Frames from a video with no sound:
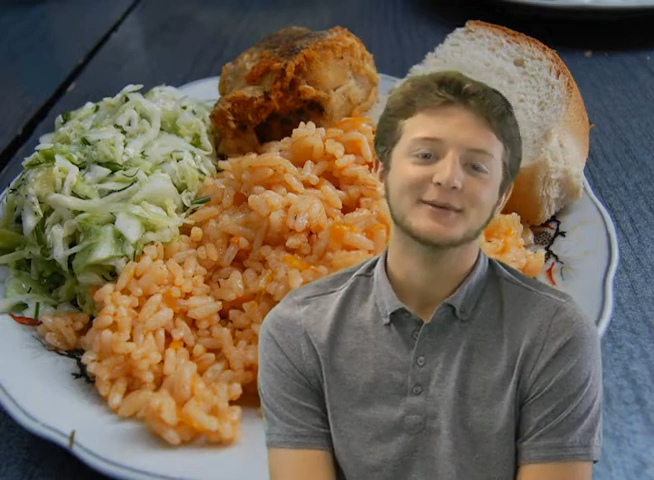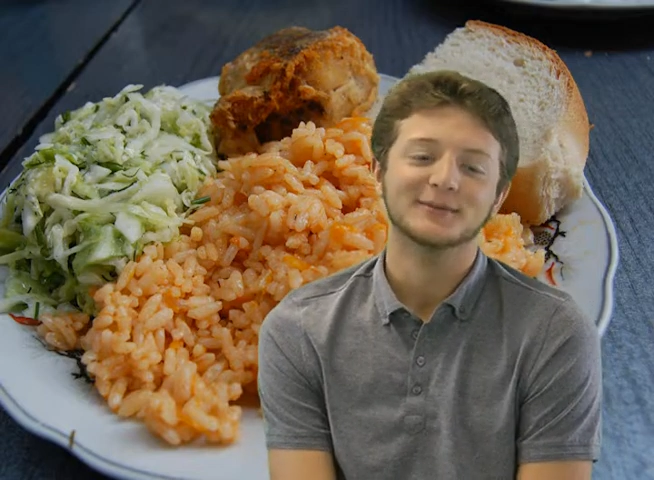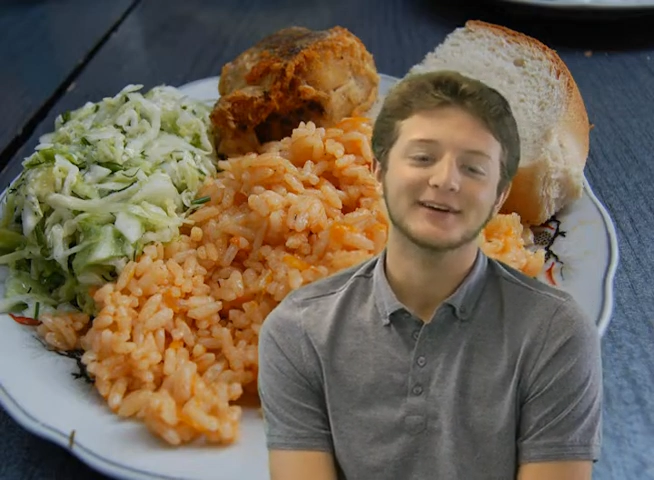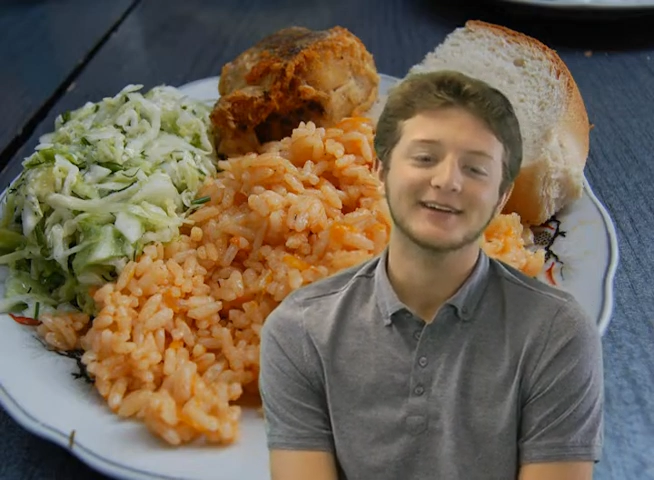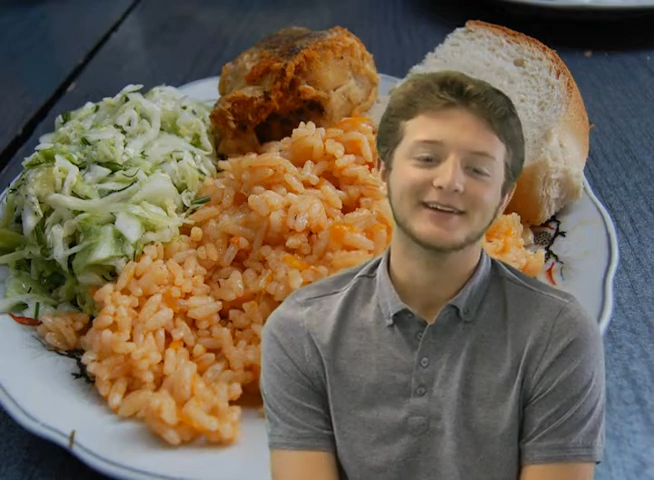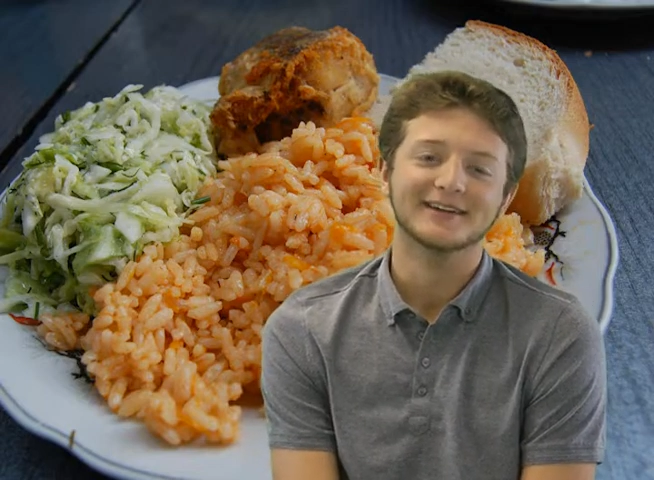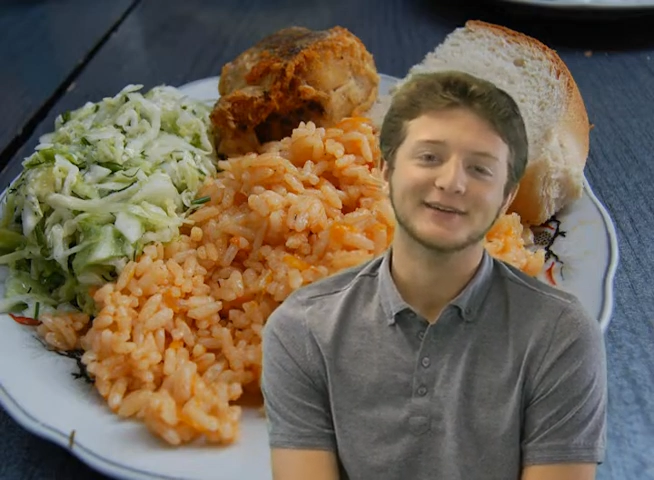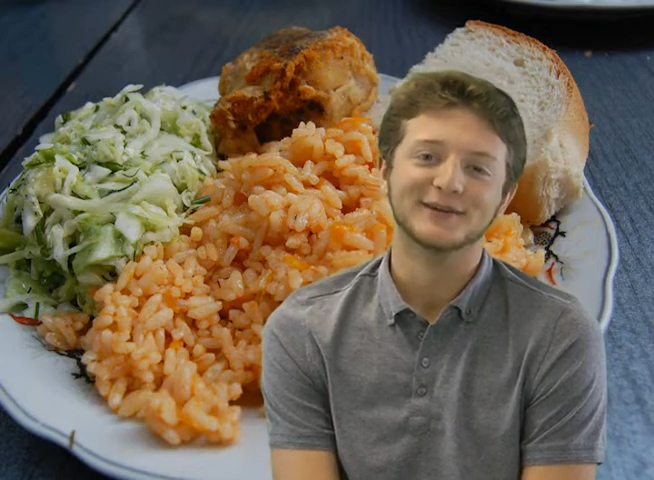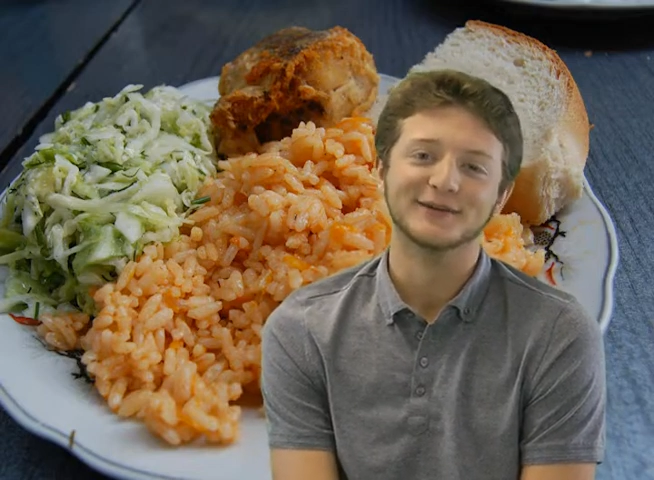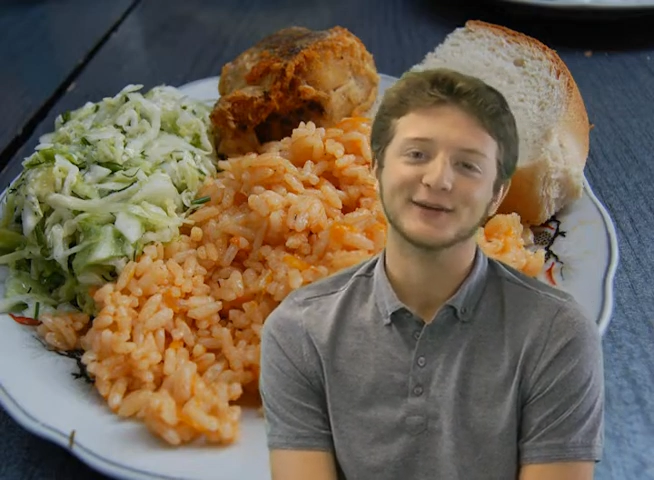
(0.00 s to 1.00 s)
But
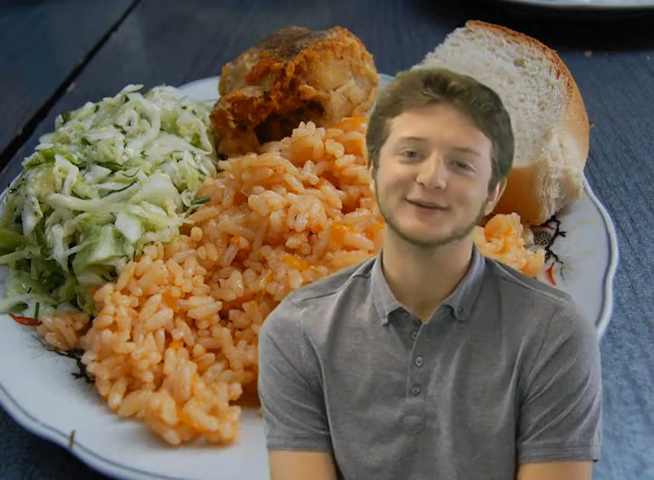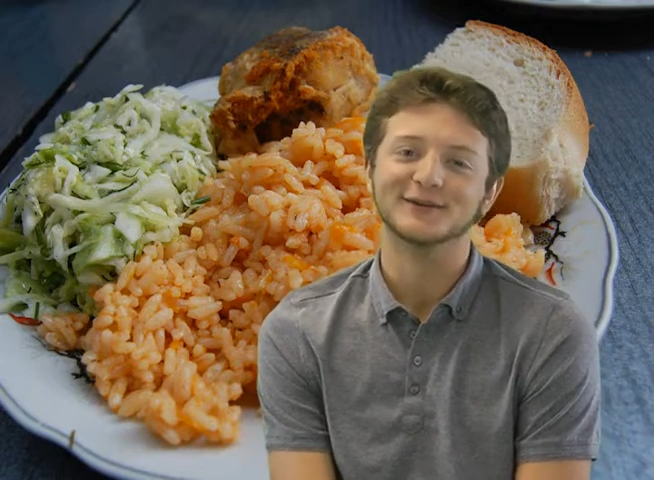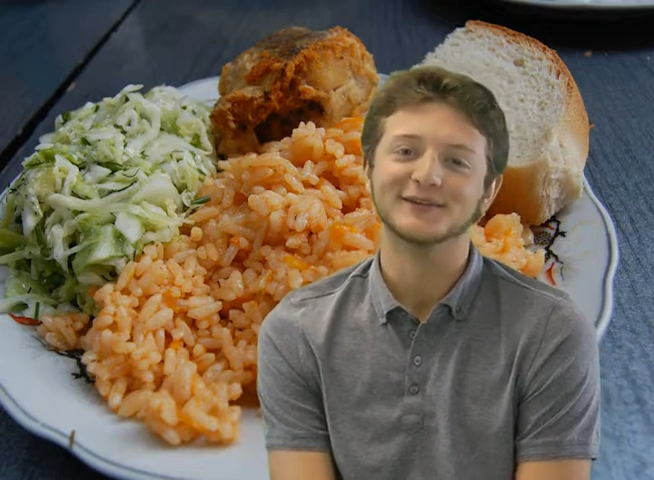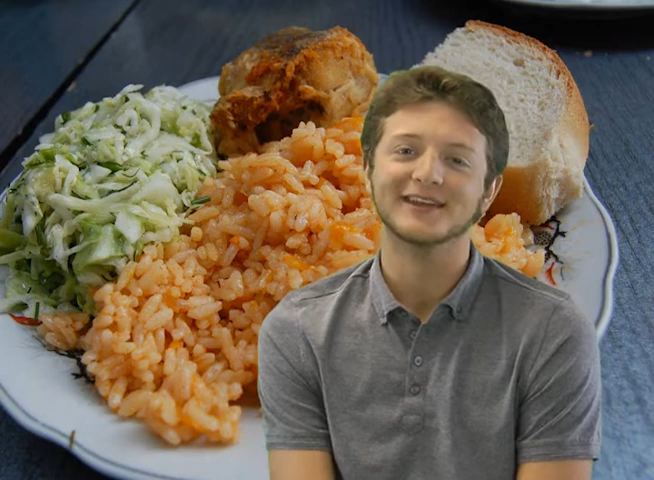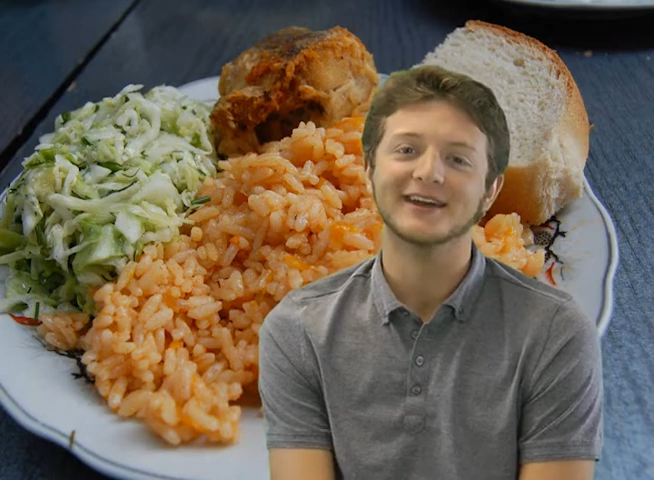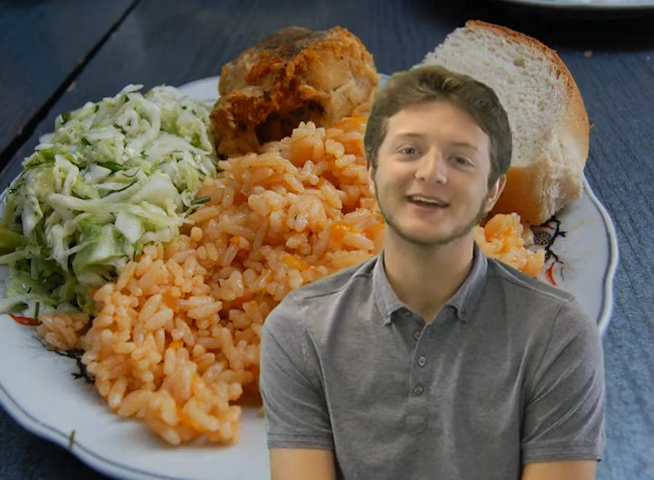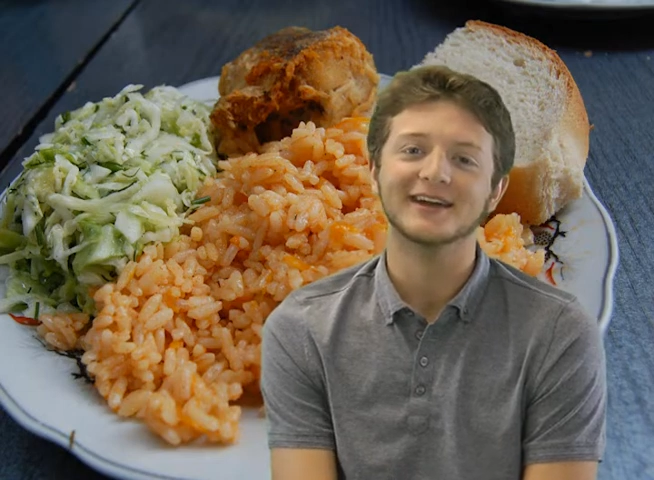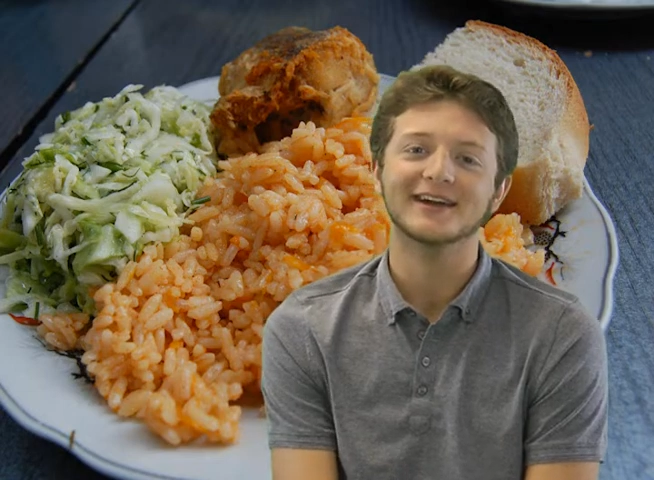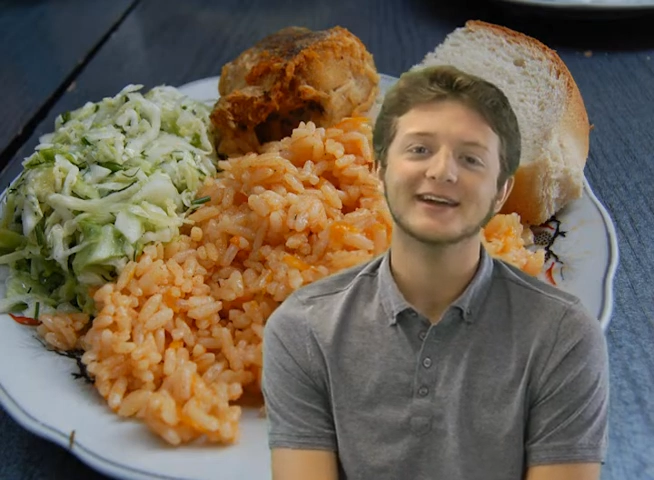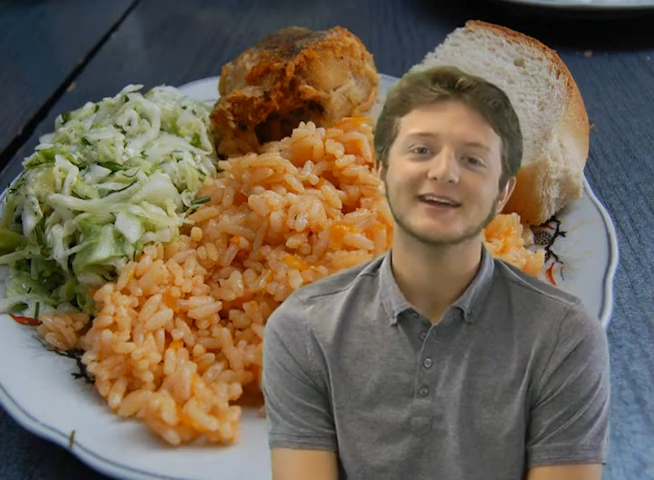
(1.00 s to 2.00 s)
whenever I was over
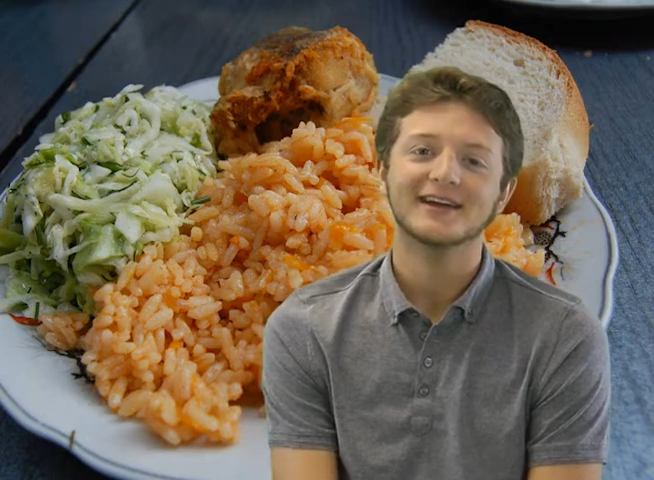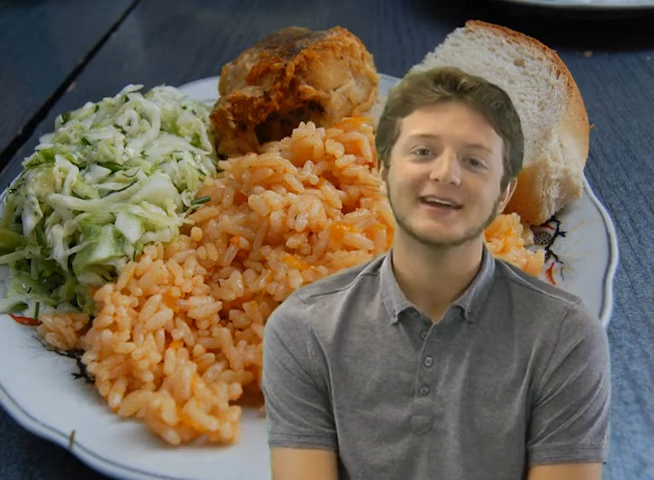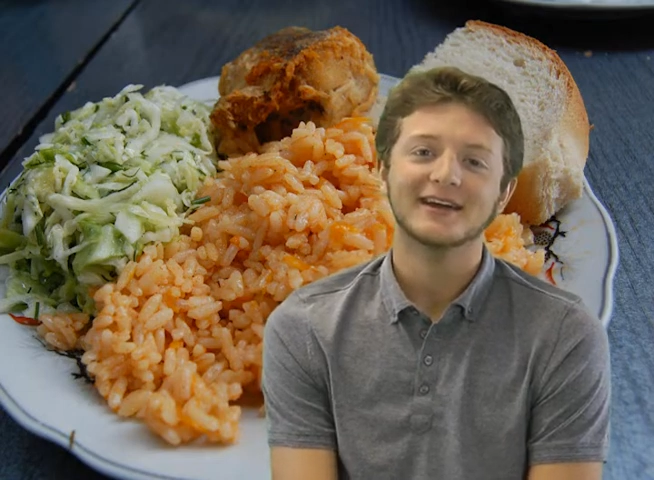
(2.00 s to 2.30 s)
there,